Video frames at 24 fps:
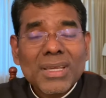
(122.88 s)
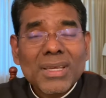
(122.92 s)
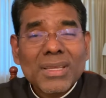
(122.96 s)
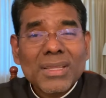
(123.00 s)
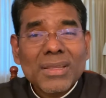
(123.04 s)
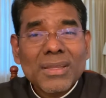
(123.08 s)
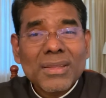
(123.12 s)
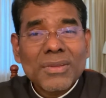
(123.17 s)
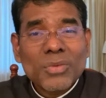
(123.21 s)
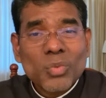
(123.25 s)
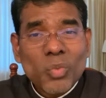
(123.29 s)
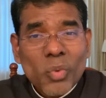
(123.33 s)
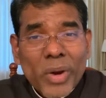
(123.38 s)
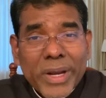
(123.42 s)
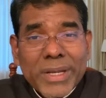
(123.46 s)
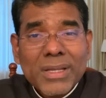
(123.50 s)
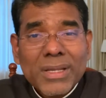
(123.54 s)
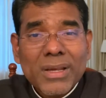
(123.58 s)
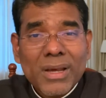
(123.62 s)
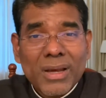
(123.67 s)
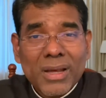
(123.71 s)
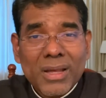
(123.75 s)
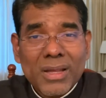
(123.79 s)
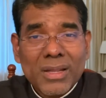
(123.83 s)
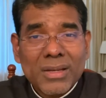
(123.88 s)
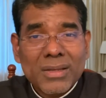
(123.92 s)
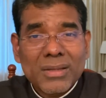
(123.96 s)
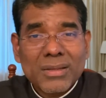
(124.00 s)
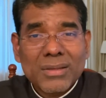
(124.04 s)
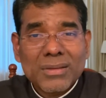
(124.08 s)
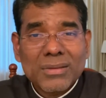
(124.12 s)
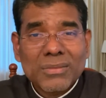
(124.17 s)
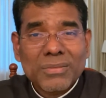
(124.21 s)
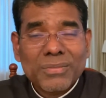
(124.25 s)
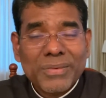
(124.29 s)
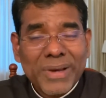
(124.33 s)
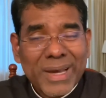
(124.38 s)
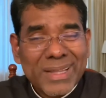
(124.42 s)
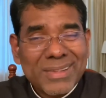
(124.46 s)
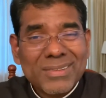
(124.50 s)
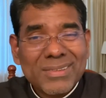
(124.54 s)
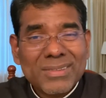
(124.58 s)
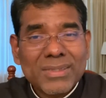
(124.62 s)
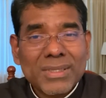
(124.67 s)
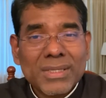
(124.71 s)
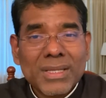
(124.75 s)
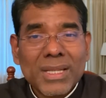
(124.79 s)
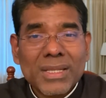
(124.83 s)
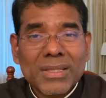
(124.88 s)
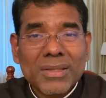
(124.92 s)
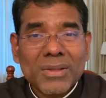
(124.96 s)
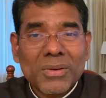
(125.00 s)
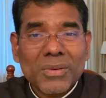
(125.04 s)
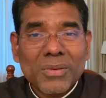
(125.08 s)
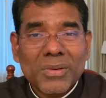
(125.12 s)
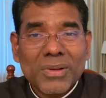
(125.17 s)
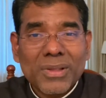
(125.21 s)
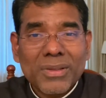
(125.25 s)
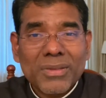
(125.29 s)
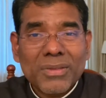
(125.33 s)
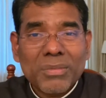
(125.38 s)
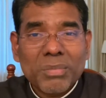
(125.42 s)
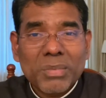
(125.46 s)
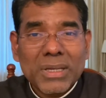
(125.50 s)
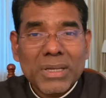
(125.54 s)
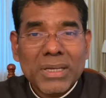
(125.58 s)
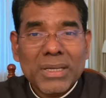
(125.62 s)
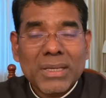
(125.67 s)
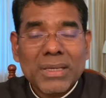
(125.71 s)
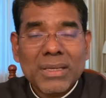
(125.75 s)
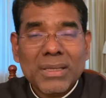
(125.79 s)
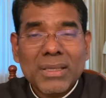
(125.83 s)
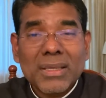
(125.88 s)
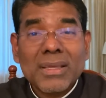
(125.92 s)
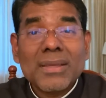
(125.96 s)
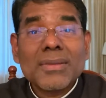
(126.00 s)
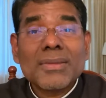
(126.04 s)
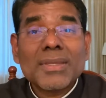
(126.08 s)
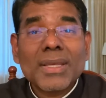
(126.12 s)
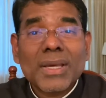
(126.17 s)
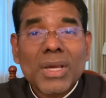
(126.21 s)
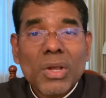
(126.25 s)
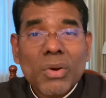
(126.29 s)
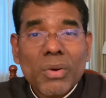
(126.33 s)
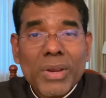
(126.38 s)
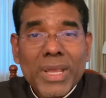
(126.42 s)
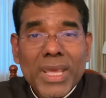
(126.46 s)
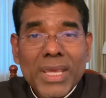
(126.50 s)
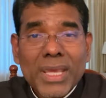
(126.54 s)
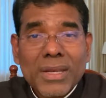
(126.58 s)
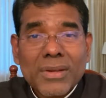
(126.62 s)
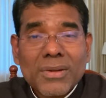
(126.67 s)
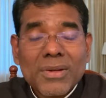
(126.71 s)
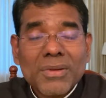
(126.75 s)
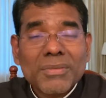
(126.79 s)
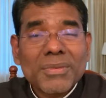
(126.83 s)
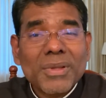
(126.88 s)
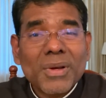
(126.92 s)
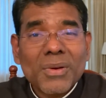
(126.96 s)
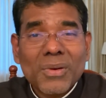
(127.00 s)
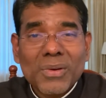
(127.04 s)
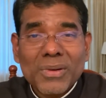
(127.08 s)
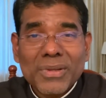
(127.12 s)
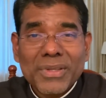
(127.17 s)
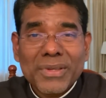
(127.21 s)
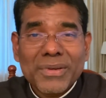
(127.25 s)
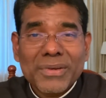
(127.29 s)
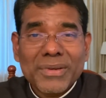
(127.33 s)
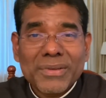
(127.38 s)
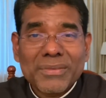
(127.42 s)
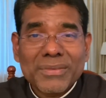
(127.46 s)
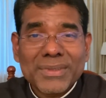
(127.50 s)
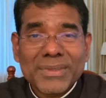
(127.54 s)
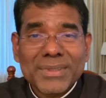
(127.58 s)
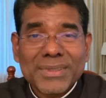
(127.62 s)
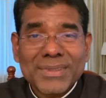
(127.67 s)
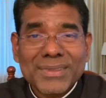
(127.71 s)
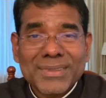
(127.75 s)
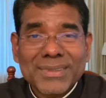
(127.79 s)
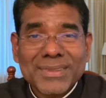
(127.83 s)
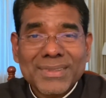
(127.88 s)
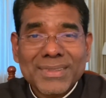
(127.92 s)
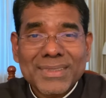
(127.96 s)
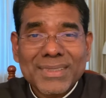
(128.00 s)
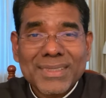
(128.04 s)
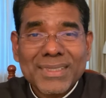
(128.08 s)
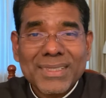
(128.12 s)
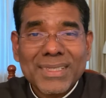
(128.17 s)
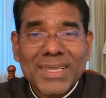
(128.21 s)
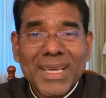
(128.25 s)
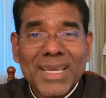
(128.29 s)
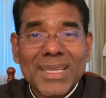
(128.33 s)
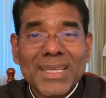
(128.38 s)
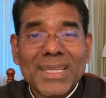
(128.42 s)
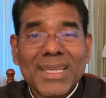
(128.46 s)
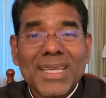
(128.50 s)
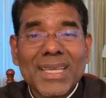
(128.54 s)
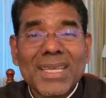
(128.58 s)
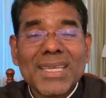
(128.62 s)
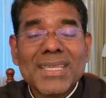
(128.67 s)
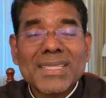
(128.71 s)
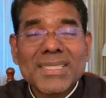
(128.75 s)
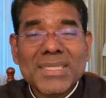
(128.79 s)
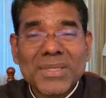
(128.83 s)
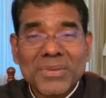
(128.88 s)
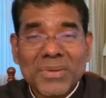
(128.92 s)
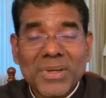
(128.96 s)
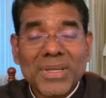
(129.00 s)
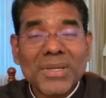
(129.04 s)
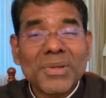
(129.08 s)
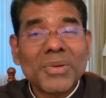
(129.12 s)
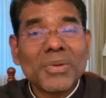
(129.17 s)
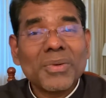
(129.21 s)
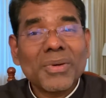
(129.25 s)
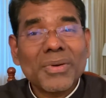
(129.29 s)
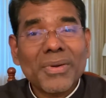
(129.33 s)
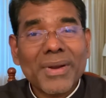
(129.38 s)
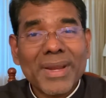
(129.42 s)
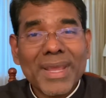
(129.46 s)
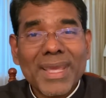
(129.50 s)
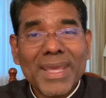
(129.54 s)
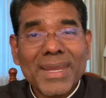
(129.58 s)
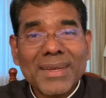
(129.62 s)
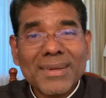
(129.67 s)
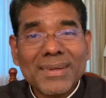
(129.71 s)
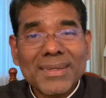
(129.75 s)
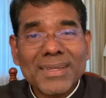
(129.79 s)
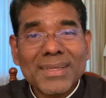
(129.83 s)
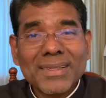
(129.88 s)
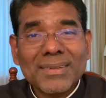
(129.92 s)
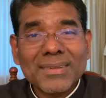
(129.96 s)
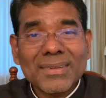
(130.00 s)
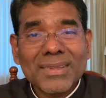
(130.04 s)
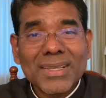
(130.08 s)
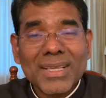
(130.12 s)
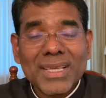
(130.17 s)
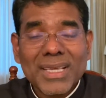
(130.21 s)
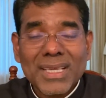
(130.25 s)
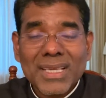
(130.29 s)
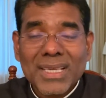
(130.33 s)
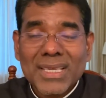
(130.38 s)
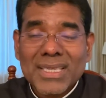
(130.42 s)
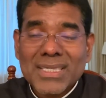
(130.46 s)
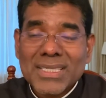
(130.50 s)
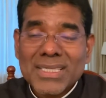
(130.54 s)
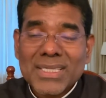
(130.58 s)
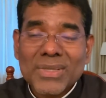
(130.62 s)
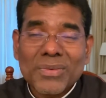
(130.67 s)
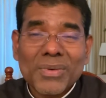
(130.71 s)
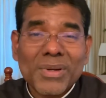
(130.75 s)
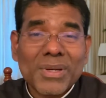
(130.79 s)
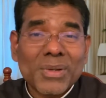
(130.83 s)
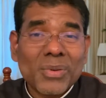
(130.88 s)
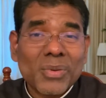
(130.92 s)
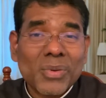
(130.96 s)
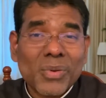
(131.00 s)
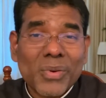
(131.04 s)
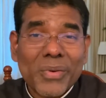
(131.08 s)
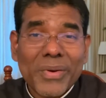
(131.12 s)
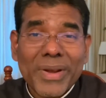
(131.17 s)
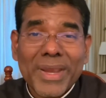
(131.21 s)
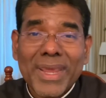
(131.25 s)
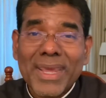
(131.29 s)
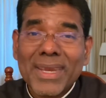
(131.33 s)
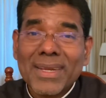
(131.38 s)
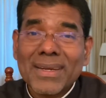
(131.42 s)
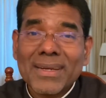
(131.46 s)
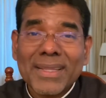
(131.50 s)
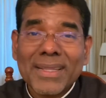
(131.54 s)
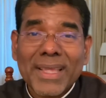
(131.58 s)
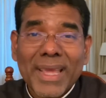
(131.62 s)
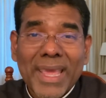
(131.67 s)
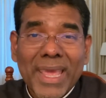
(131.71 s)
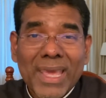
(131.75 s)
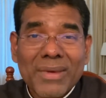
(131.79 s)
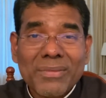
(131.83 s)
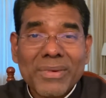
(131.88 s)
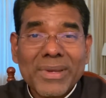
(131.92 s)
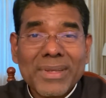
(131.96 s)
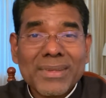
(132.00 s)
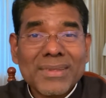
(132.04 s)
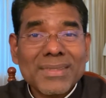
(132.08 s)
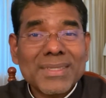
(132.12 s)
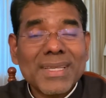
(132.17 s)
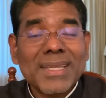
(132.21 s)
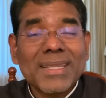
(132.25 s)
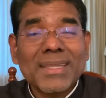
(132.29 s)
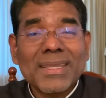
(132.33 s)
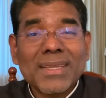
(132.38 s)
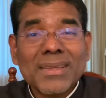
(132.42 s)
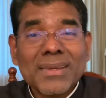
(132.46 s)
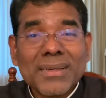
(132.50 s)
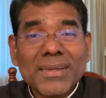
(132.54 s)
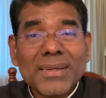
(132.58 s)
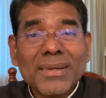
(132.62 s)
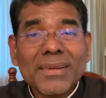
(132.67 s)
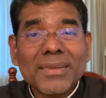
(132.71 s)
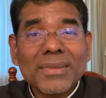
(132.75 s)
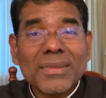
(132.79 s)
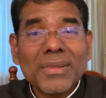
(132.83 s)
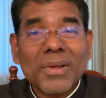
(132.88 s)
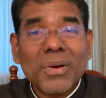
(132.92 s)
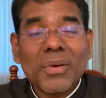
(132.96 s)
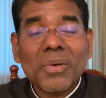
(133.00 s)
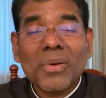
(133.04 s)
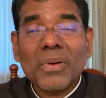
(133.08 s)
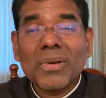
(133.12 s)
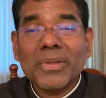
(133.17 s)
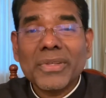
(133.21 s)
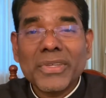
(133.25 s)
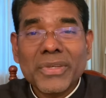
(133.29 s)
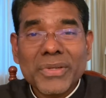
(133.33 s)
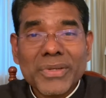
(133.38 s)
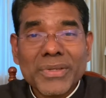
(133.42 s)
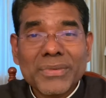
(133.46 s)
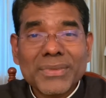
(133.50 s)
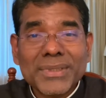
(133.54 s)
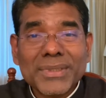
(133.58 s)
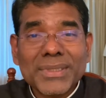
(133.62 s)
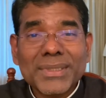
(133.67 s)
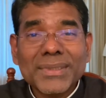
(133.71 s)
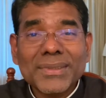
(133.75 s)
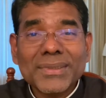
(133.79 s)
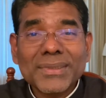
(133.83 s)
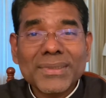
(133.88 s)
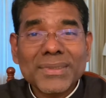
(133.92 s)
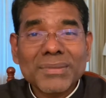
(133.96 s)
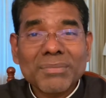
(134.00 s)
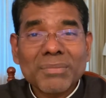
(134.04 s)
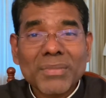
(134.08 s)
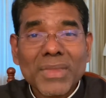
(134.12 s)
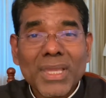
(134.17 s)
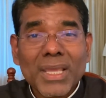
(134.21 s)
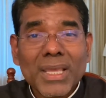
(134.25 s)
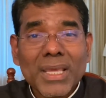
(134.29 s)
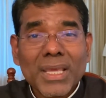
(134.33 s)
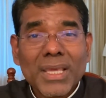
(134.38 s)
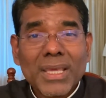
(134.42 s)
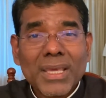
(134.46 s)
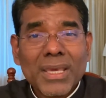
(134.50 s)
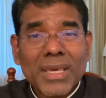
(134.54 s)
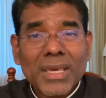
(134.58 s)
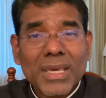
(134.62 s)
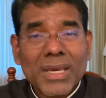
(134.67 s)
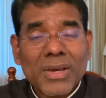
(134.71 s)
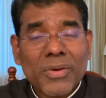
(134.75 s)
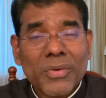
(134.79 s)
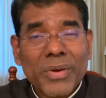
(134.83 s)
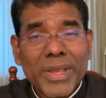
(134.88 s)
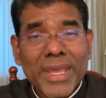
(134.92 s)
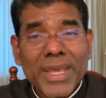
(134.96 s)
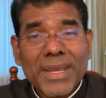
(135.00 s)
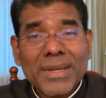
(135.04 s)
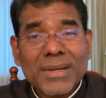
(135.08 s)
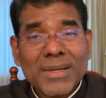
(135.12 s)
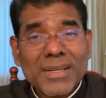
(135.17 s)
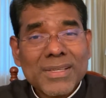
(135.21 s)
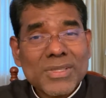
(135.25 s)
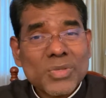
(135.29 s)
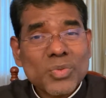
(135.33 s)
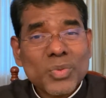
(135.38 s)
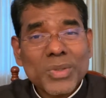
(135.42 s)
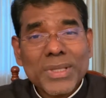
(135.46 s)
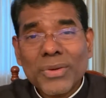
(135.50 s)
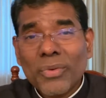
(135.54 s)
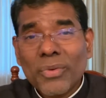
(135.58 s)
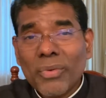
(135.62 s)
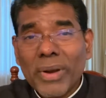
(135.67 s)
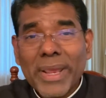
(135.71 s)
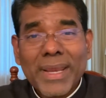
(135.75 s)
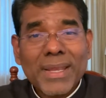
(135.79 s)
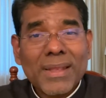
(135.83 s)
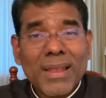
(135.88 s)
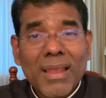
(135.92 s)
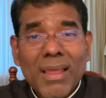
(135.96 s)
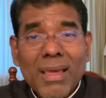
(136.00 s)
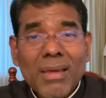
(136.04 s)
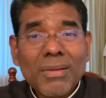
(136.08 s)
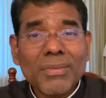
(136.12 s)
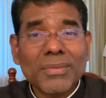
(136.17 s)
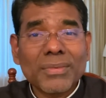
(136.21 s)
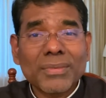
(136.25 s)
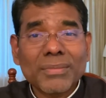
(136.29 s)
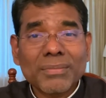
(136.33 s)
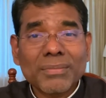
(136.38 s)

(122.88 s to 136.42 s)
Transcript: this one God, Father, Son, and the Holy Spirit is the creator of the whole universe. And he is the one who created us. He is the one who created the heavens and the earth, the whole universe. He created us with great love.